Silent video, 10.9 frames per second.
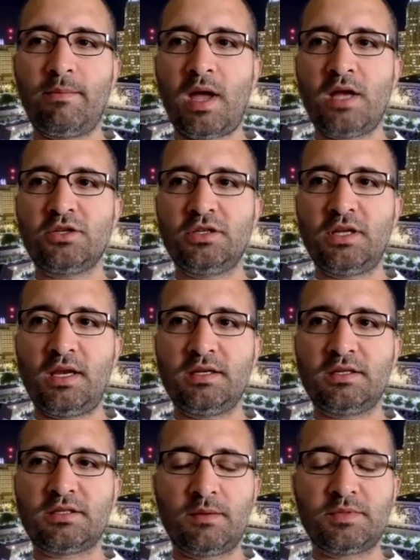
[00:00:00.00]
imagine that in
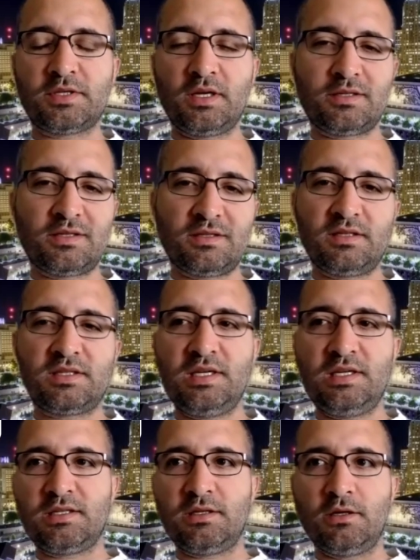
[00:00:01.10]
some senses it's
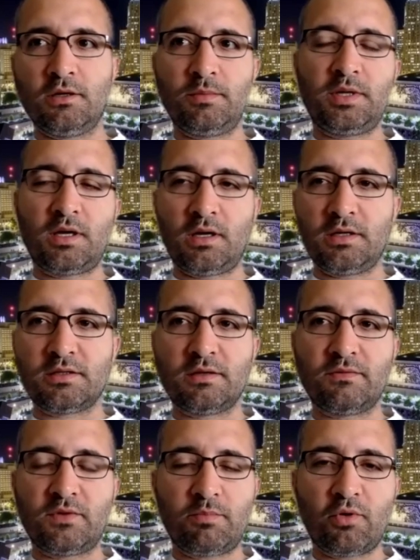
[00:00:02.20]
easier because
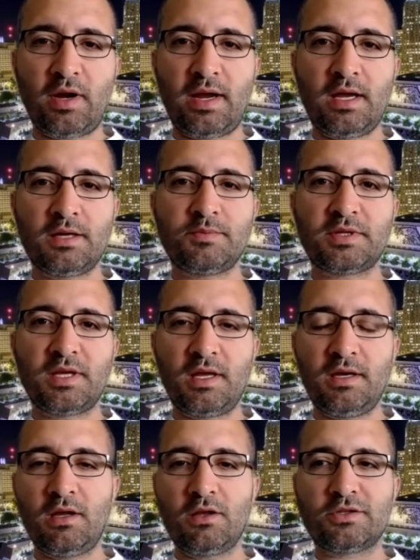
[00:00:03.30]
of the brand, but then
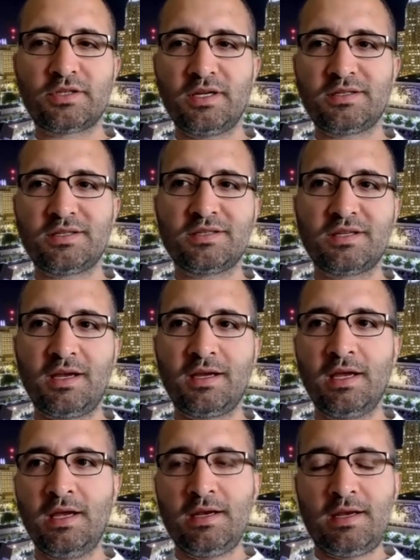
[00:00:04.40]
in other senses, like,
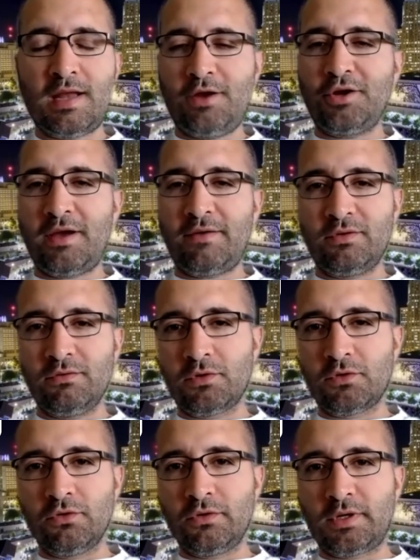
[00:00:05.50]
now you're having to
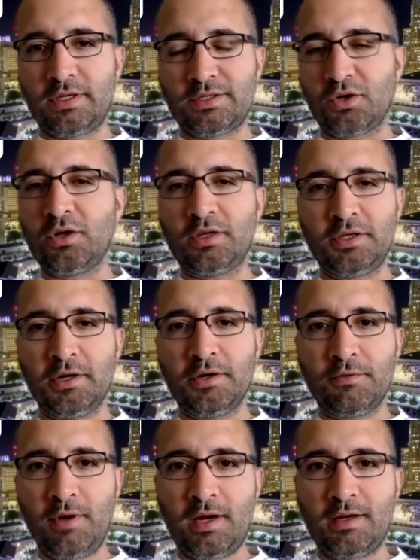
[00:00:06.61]
recruit kids earlier,
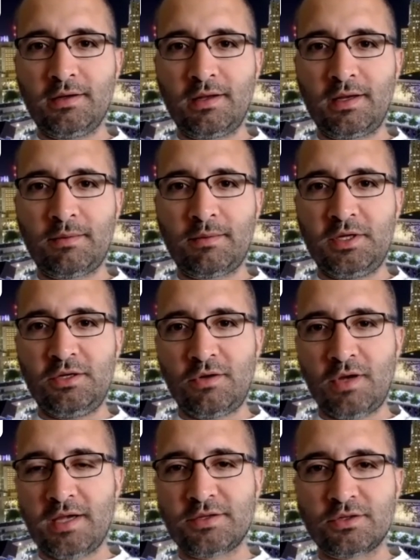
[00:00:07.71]
right? Like, I mean, you
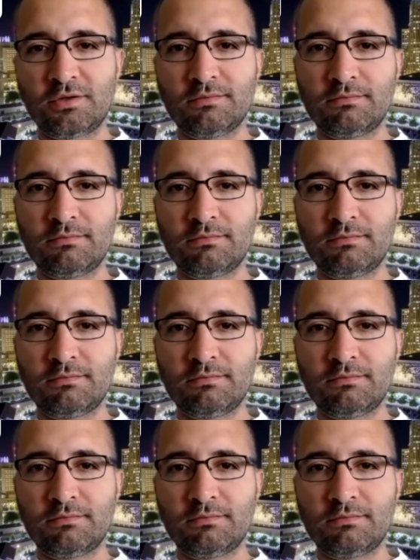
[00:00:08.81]
guys are...